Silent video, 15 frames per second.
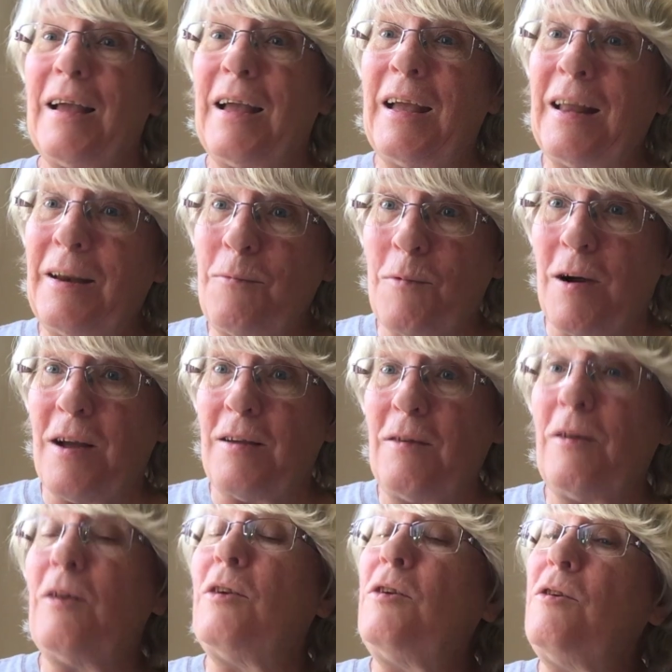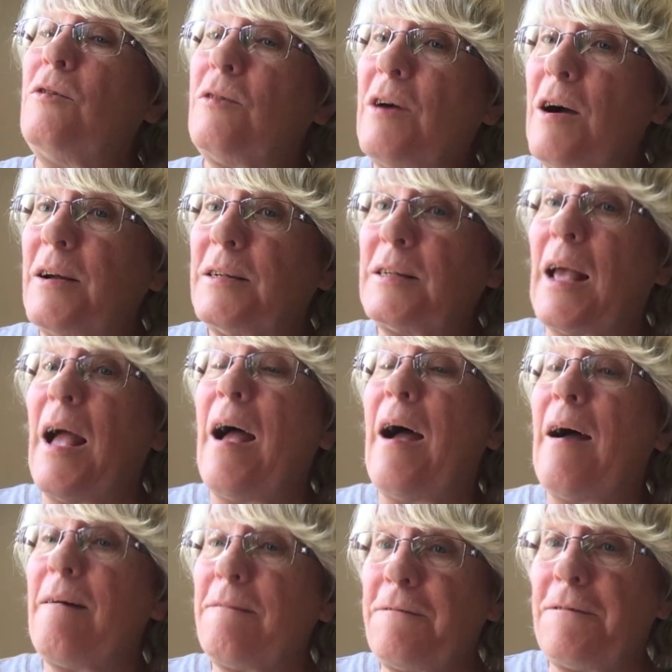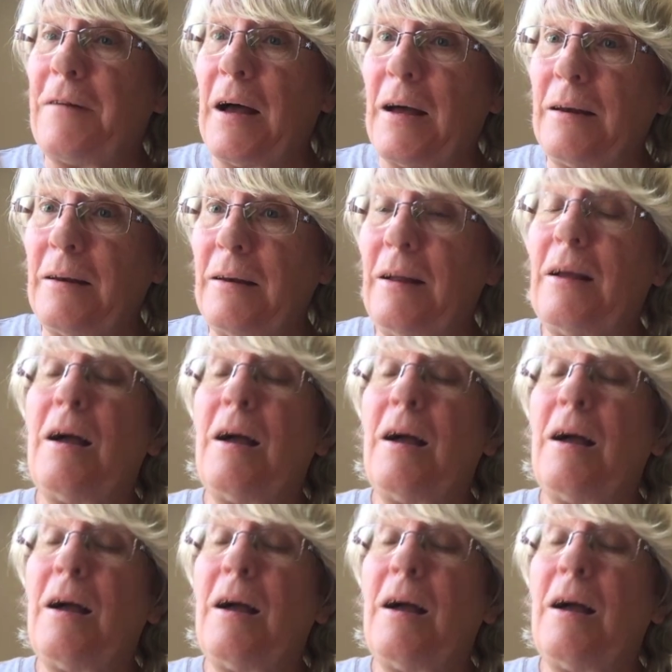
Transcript: Anyway, you guys have fun.